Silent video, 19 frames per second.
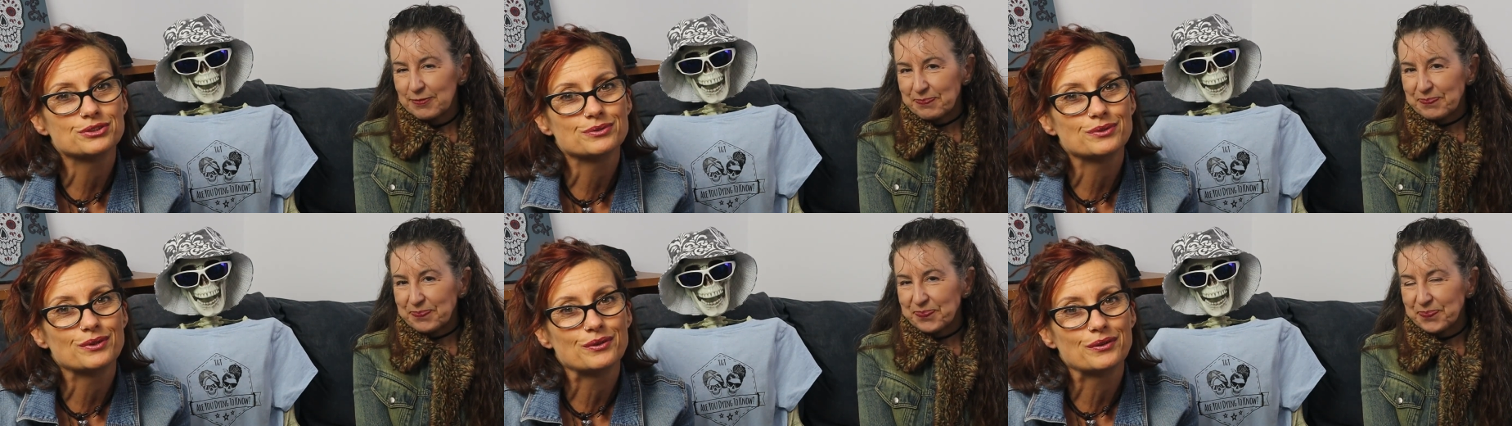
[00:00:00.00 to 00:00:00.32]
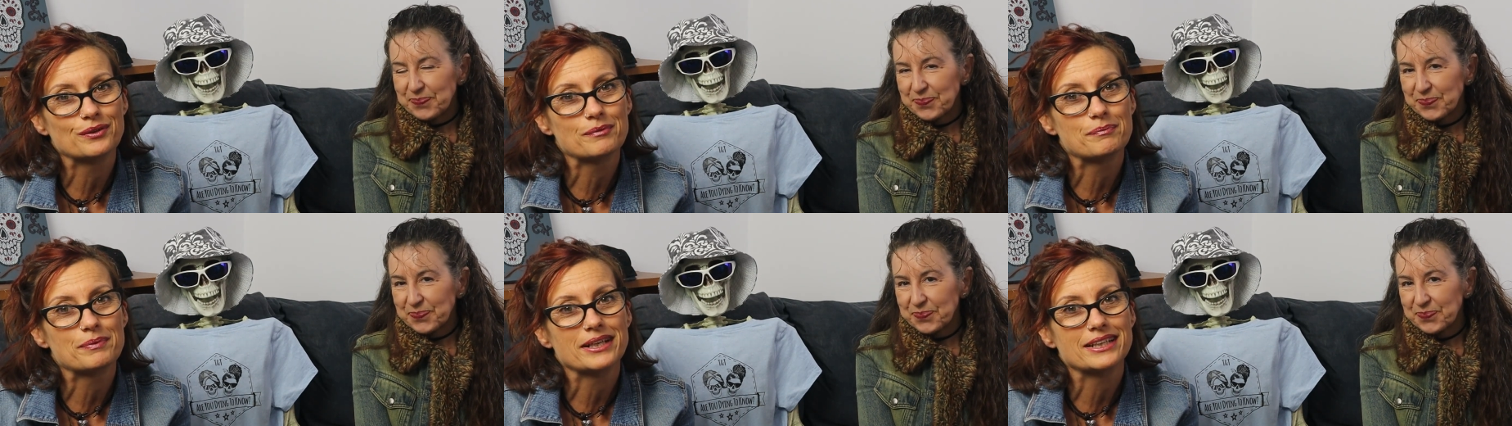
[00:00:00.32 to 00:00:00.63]
Speaker 1: yeah. you
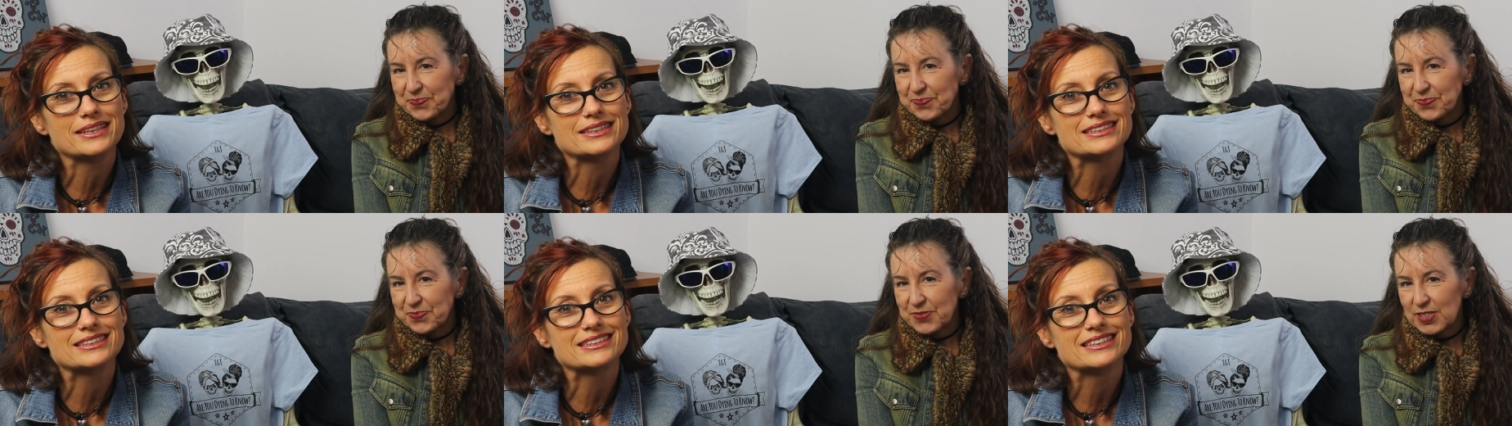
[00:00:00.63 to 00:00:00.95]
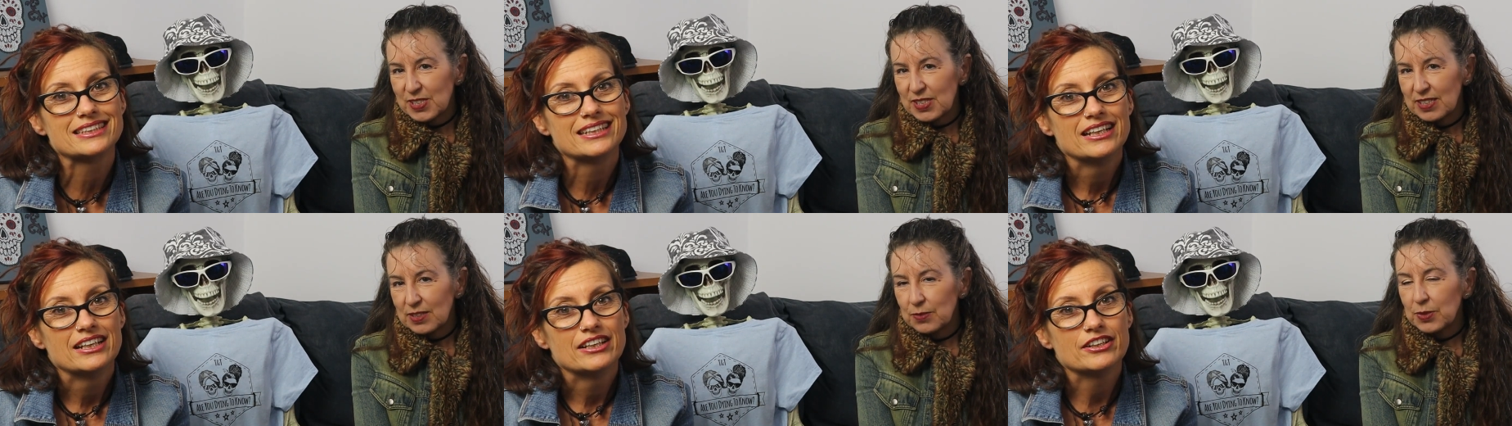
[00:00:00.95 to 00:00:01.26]
all the
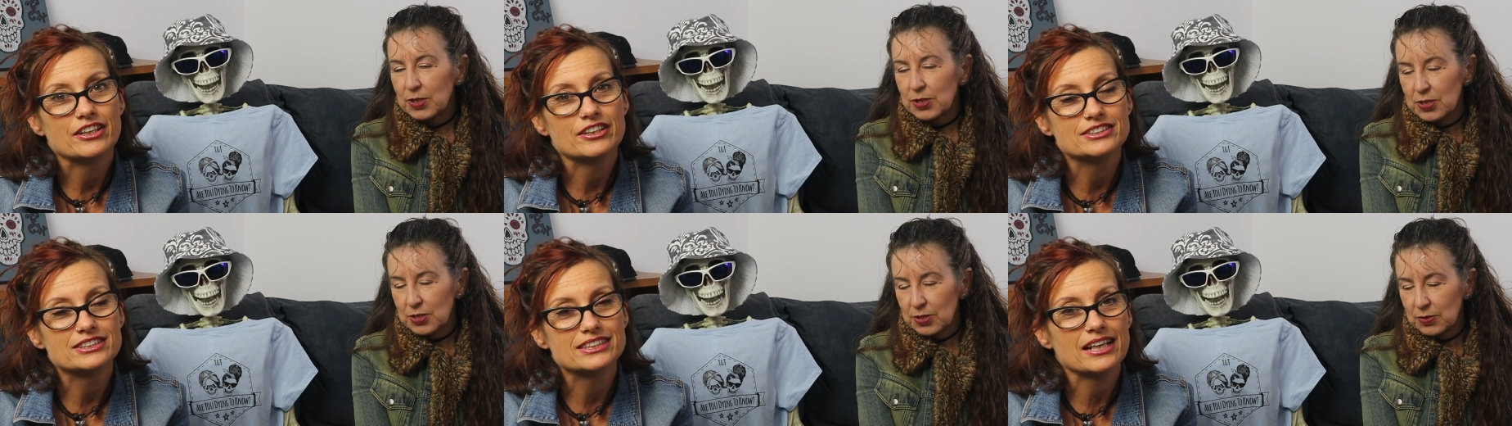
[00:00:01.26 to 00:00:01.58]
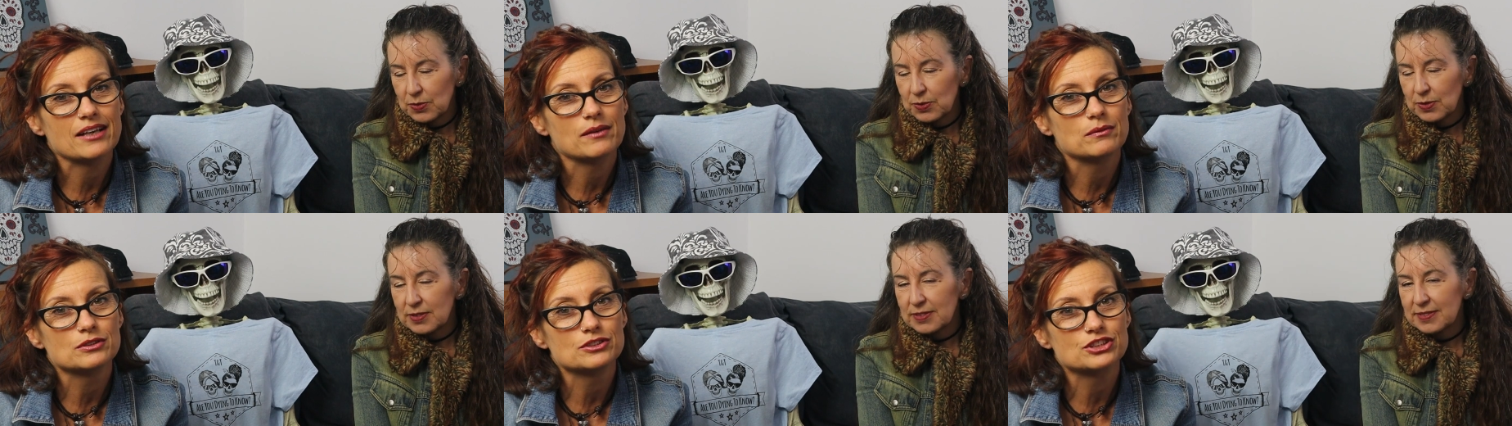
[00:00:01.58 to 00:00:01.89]
best. We no do.
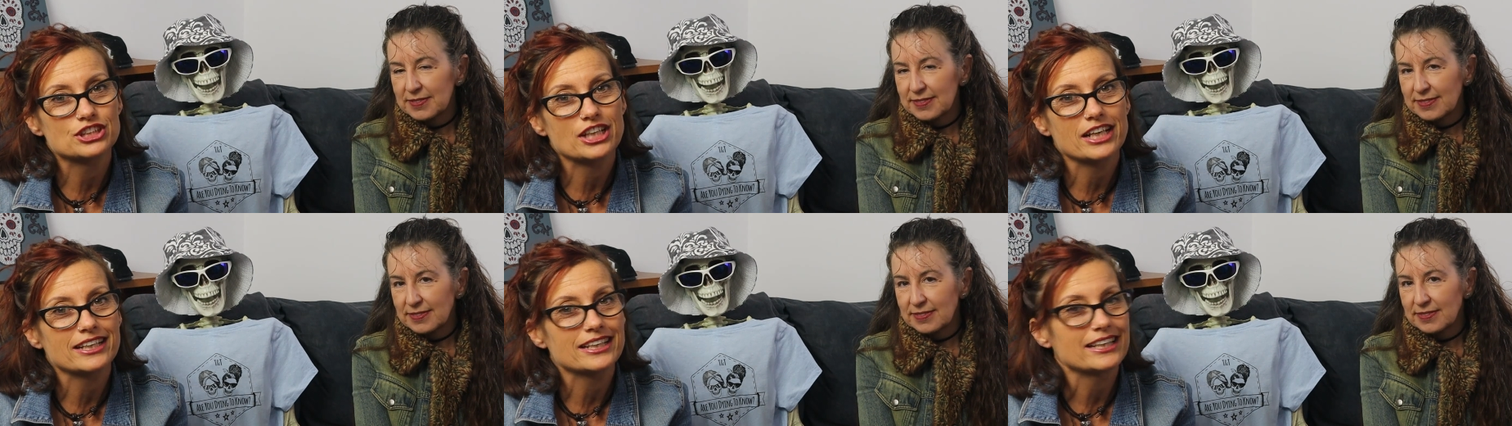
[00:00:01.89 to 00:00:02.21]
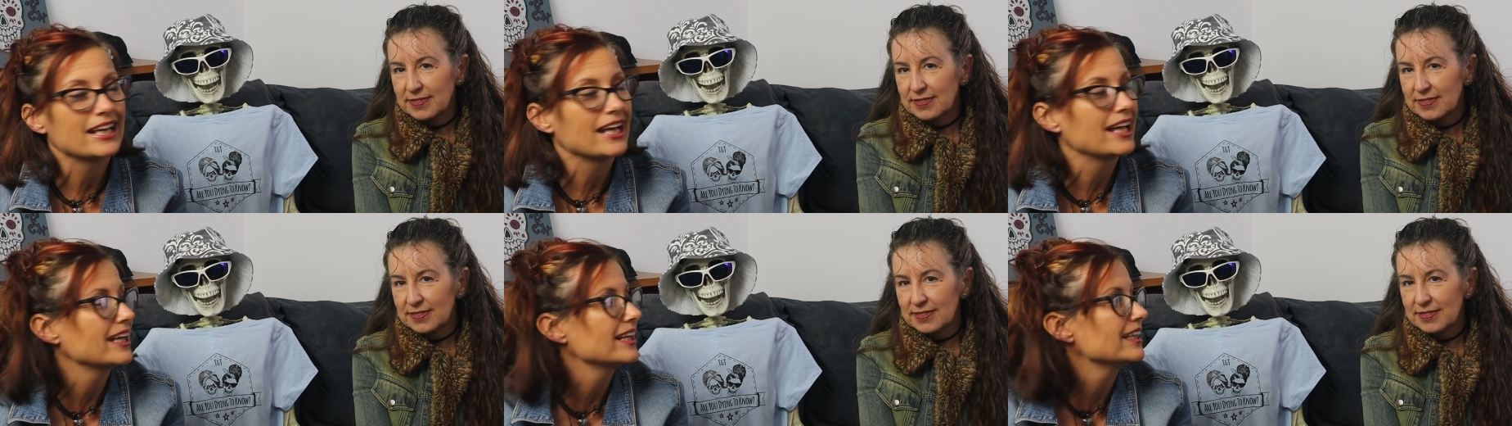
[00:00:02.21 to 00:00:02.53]
doubt we'll chat
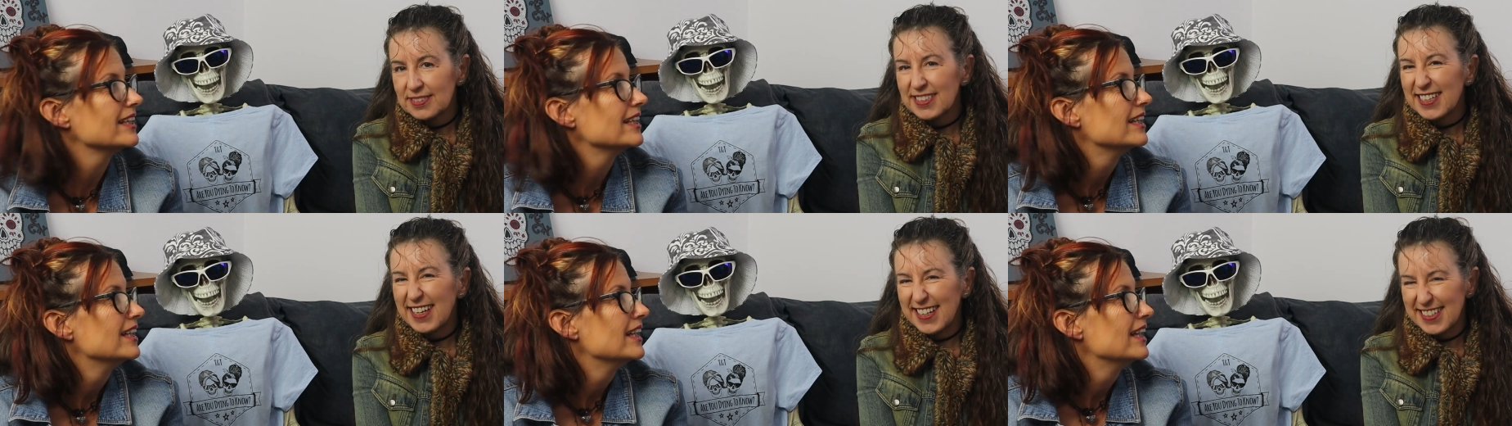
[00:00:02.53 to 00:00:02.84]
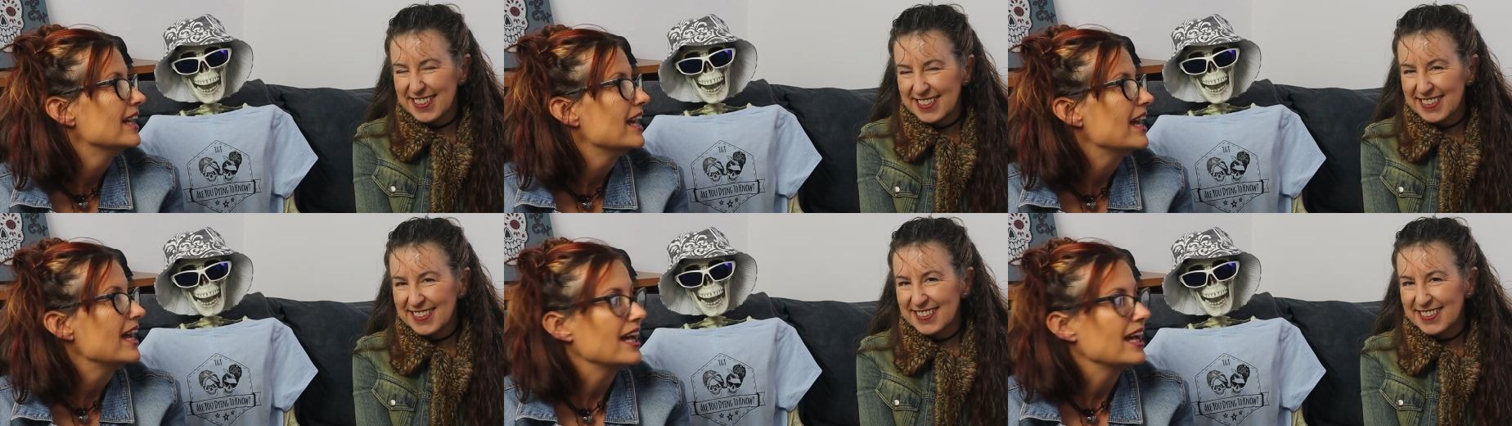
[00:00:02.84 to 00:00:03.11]
again. Yes.